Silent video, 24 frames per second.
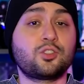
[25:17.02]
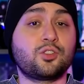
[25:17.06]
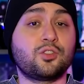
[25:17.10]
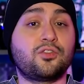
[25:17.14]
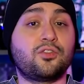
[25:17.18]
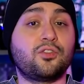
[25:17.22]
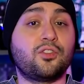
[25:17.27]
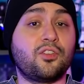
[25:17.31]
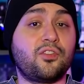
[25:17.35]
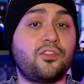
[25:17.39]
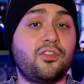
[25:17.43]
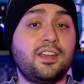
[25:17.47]
to
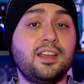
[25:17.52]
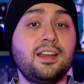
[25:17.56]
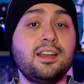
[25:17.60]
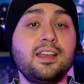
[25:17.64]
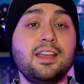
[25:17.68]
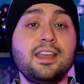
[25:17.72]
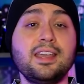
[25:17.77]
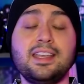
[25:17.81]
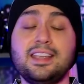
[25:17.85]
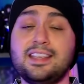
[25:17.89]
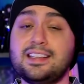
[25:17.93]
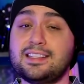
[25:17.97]
fulfill
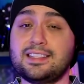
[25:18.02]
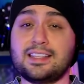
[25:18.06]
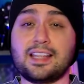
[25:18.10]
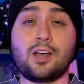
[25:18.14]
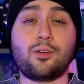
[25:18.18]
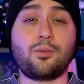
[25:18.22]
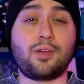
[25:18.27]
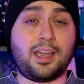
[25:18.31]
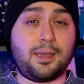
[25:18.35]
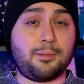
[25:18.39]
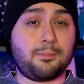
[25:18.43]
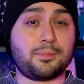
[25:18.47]
his
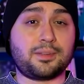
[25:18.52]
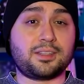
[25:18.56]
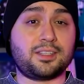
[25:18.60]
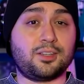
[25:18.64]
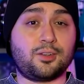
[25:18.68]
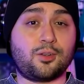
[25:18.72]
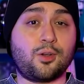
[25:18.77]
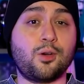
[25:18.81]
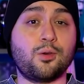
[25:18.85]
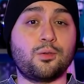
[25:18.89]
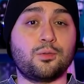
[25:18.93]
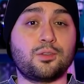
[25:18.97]
now empty
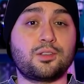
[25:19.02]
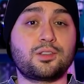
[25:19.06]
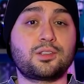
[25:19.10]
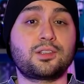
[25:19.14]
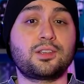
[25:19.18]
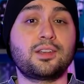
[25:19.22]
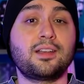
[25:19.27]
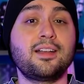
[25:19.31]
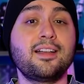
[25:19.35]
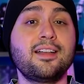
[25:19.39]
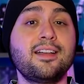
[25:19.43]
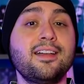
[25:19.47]

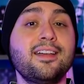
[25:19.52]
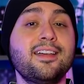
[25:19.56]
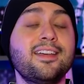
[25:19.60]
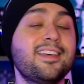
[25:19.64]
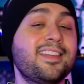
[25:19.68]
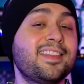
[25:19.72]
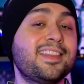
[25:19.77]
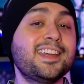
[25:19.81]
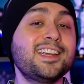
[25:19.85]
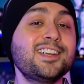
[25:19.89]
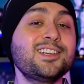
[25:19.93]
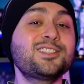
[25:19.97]
goals.
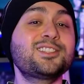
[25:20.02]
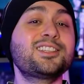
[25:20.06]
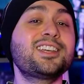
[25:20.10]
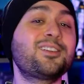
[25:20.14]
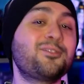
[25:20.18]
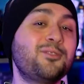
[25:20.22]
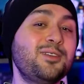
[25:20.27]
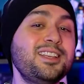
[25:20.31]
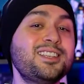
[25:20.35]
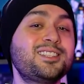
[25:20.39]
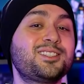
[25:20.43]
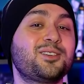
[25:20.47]
There's a
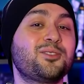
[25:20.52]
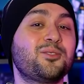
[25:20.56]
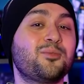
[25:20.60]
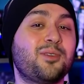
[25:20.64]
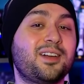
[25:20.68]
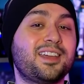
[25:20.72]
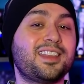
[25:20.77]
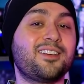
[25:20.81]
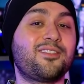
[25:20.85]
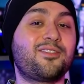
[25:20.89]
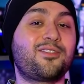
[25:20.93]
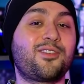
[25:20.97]
reason
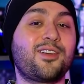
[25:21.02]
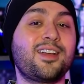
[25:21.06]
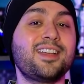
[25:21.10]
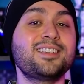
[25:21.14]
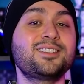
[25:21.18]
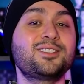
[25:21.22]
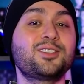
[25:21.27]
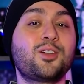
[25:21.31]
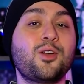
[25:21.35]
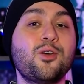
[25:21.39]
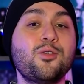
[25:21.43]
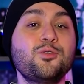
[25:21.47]
why the
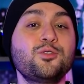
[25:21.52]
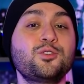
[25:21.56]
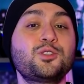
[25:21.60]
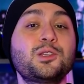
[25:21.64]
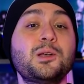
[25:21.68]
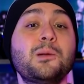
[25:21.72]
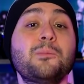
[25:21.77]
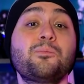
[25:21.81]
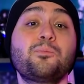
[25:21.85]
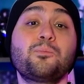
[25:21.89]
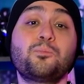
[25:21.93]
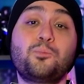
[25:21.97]
phrase goes,
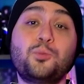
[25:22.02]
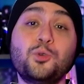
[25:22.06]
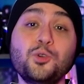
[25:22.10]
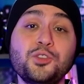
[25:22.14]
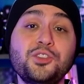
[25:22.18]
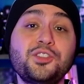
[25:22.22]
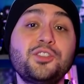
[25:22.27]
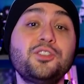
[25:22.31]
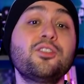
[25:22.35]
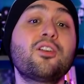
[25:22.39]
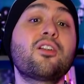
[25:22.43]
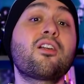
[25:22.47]

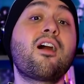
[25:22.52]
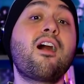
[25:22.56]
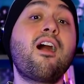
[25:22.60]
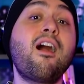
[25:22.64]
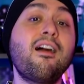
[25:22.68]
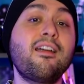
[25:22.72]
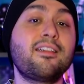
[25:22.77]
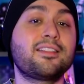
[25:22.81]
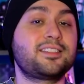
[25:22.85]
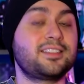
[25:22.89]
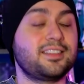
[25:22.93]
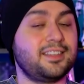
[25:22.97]
"Put your
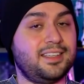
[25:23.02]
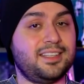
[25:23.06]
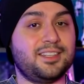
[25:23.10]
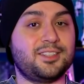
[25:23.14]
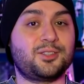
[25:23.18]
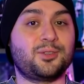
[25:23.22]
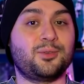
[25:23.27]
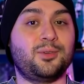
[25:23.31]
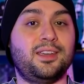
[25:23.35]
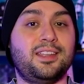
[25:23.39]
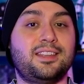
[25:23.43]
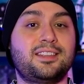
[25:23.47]
heart
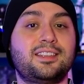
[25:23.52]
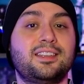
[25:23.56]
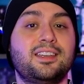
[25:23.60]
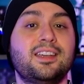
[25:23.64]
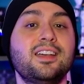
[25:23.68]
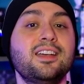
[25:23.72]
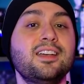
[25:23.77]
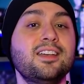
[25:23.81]
into it."